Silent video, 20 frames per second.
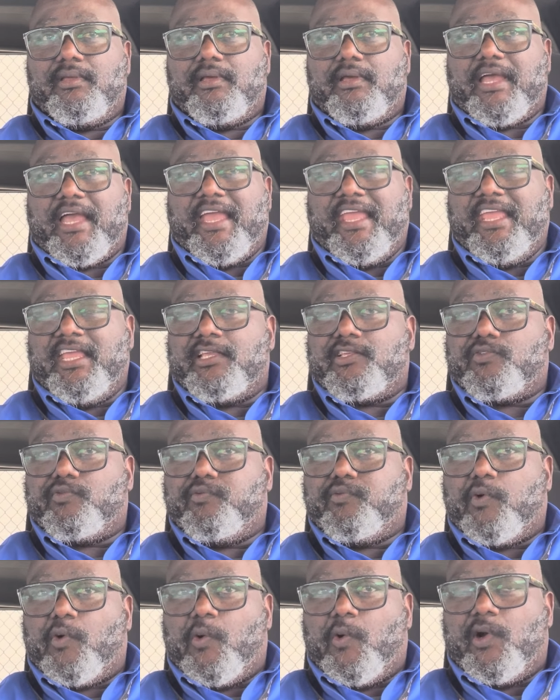I hear his
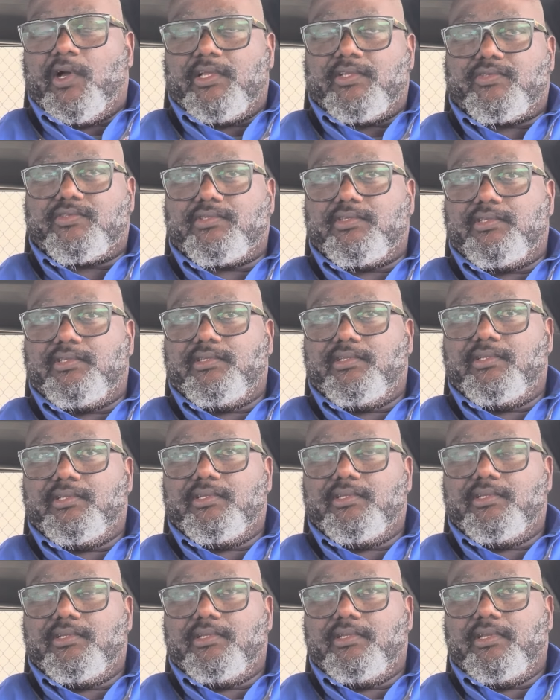voice,
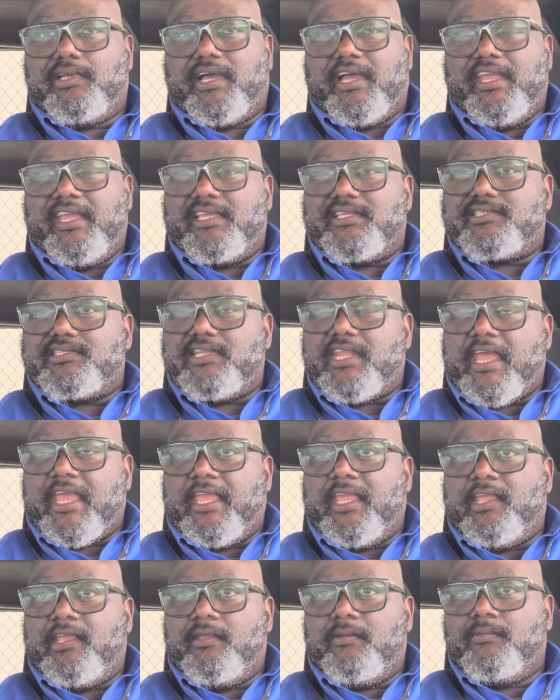I hear his
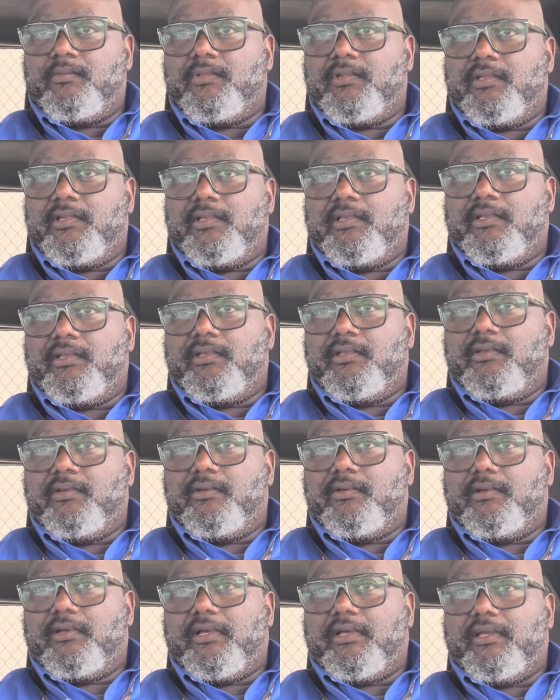
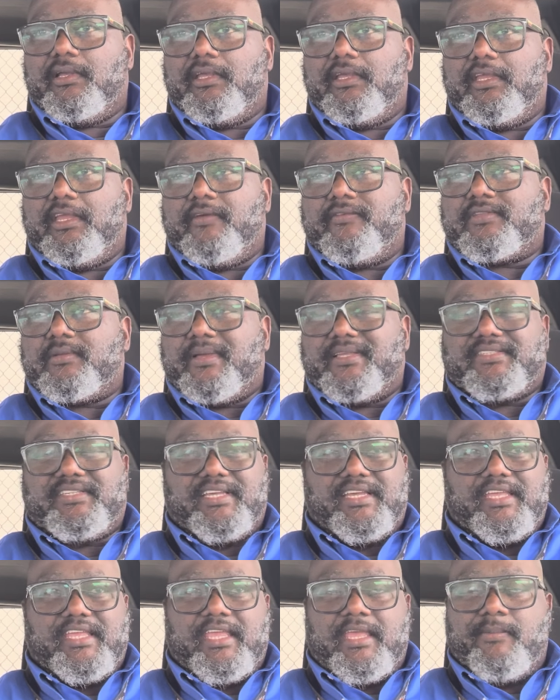name. Every time I see
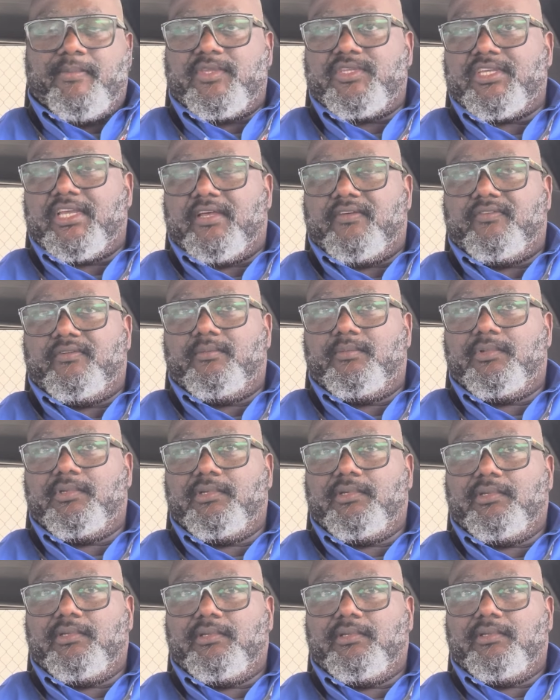an image of him,
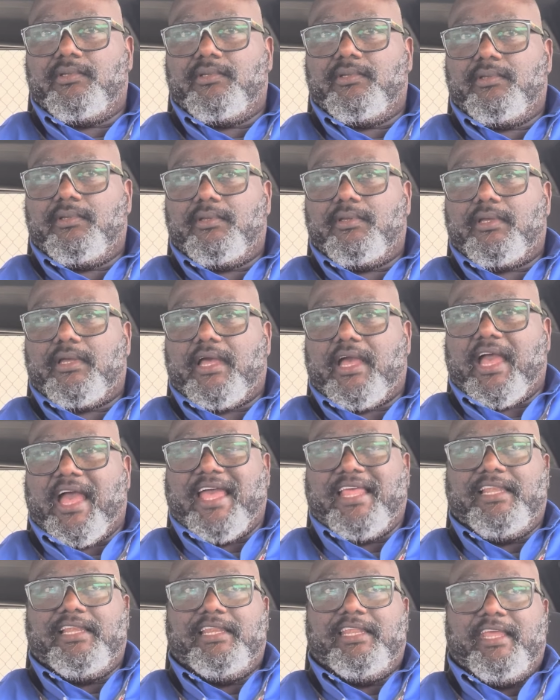
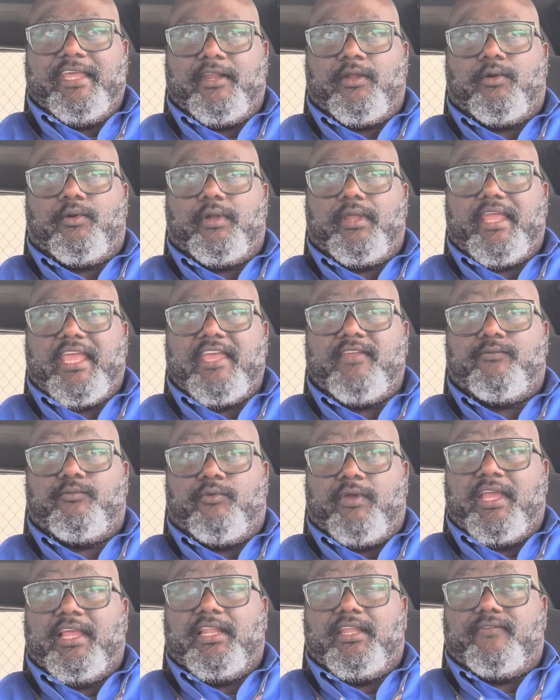I literally, it
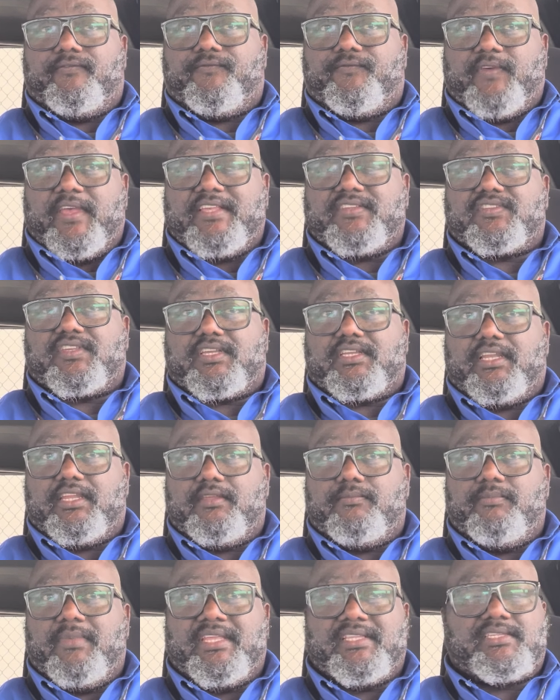really
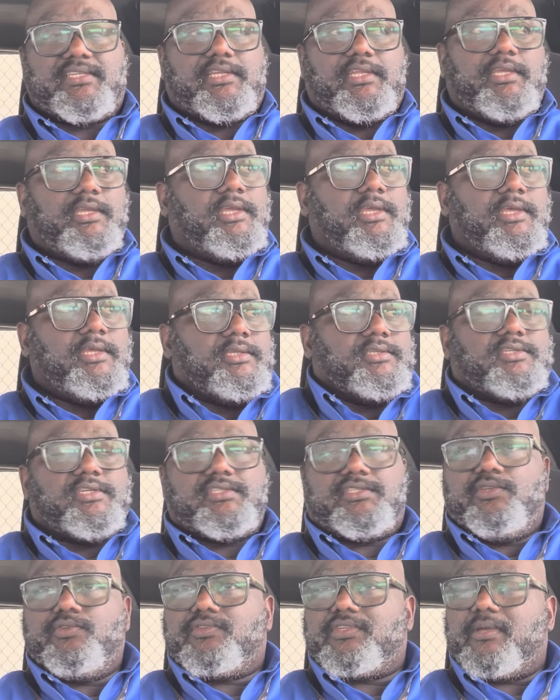physically, mentally
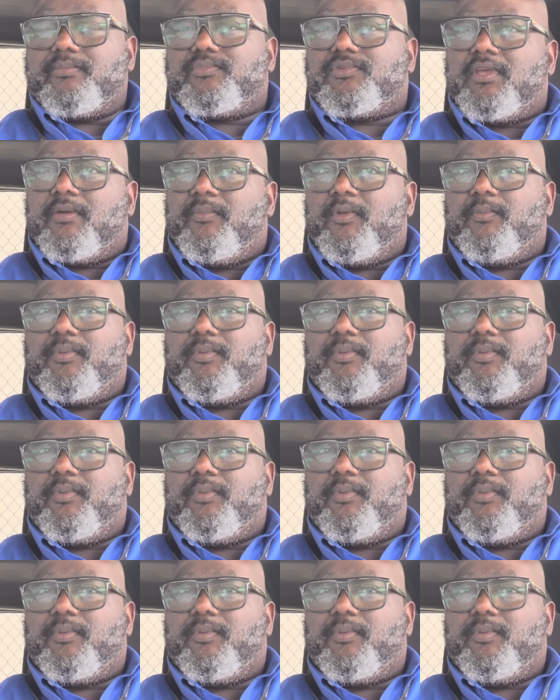just do something to me